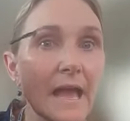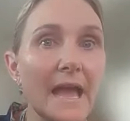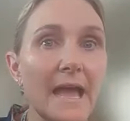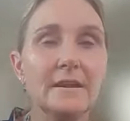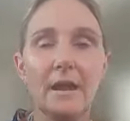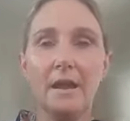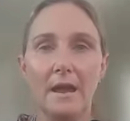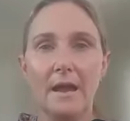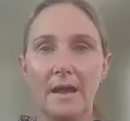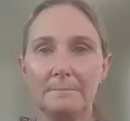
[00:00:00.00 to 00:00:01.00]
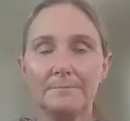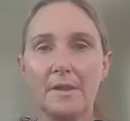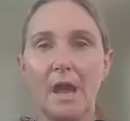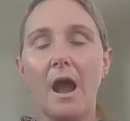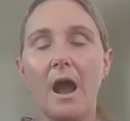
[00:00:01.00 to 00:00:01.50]
And
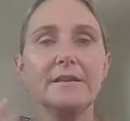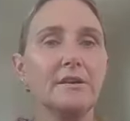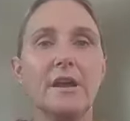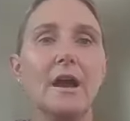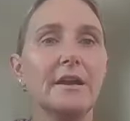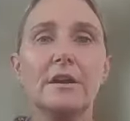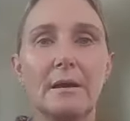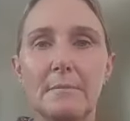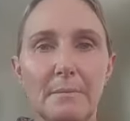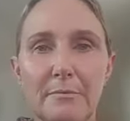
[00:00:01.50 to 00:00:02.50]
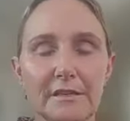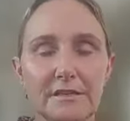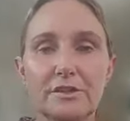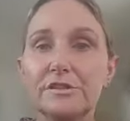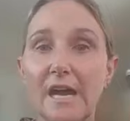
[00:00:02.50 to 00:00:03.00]
I don't like my
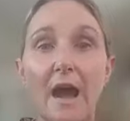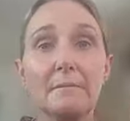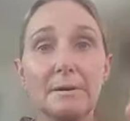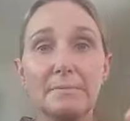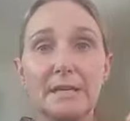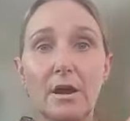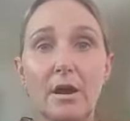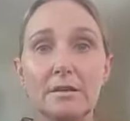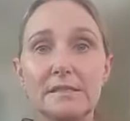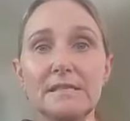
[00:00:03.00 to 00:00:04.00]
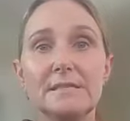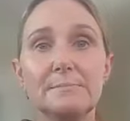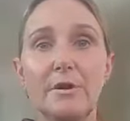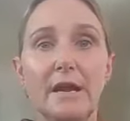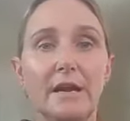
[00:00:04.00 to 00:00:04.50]
brows too dark, but because this
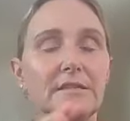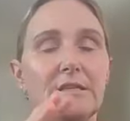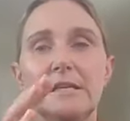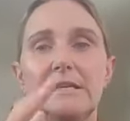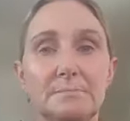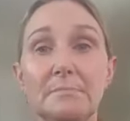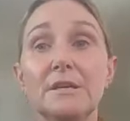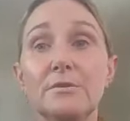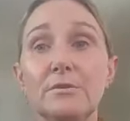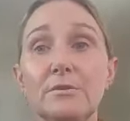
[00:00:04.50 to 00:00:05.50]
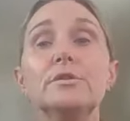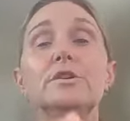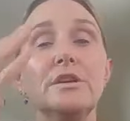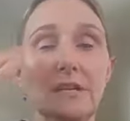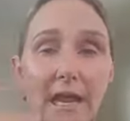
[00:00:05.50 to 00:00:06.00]
product is mineral,
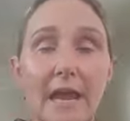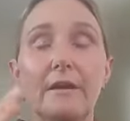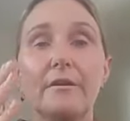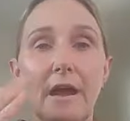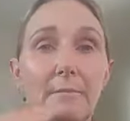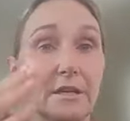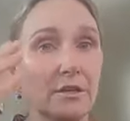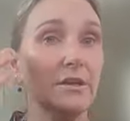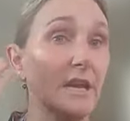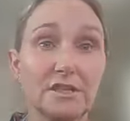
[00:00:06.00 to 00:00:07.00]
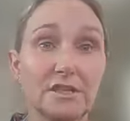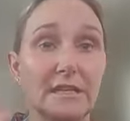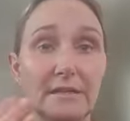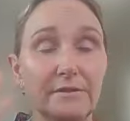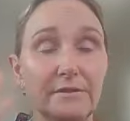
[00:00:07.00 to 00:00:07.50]
you can layer it up and you can
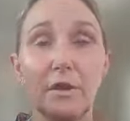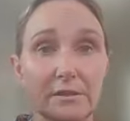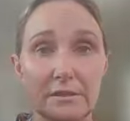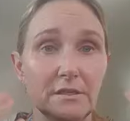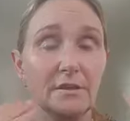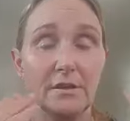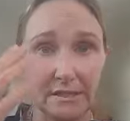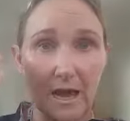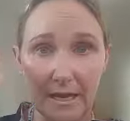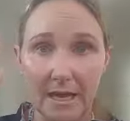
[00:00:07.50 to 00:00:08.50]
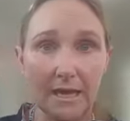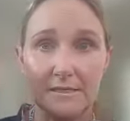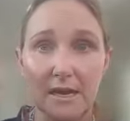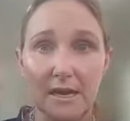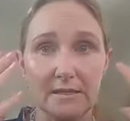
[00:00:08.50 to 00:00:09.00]
actually, if you've got, you know, dark
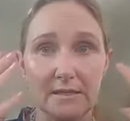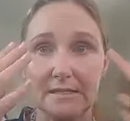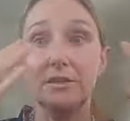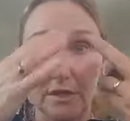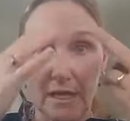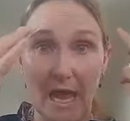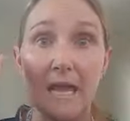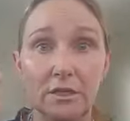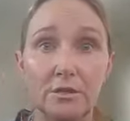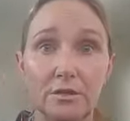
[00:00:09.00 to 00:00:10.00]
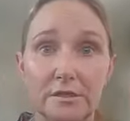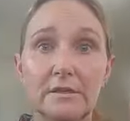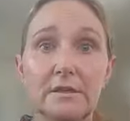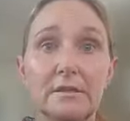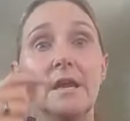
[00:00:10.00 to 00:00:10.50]
hair, dark skin, you can
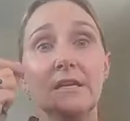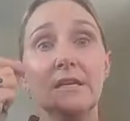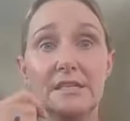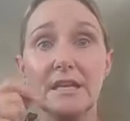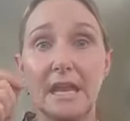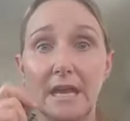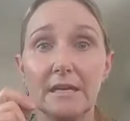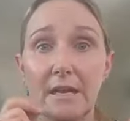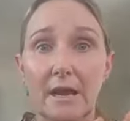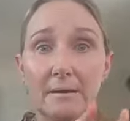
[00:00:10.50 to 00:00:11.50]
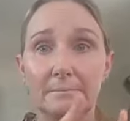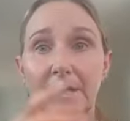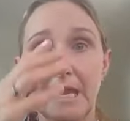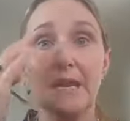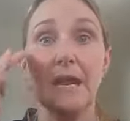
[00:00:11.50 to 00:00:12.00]
use it to get
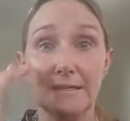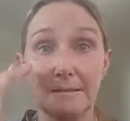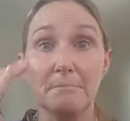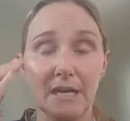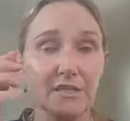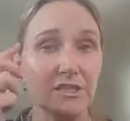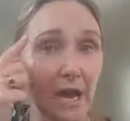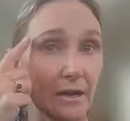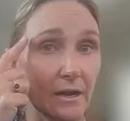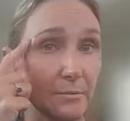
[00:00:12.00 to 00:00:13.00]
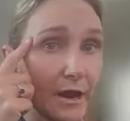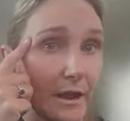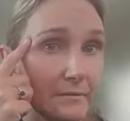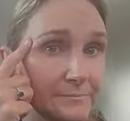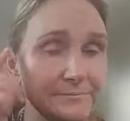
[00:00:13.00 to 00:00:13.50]
a much darker
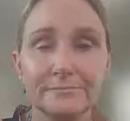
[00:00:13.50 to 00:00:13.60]
brow.